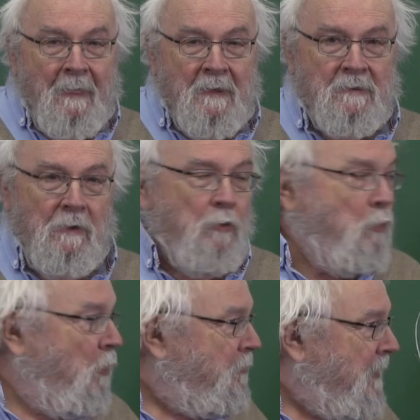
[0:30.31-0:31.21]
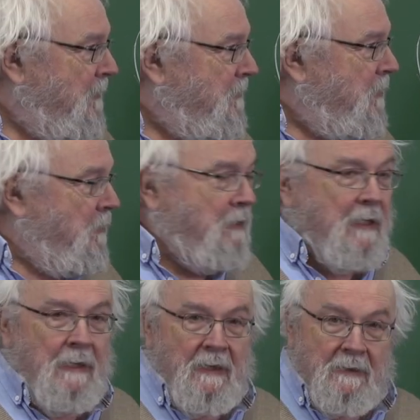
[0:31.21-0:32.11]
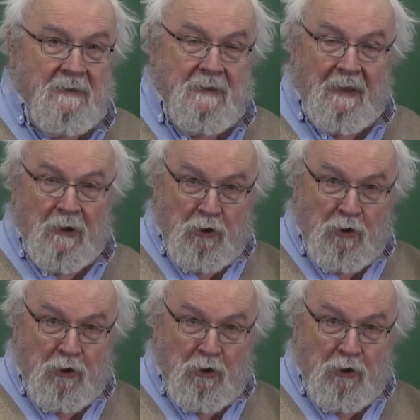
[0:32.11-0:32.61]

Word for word: So what we're going to do is to take a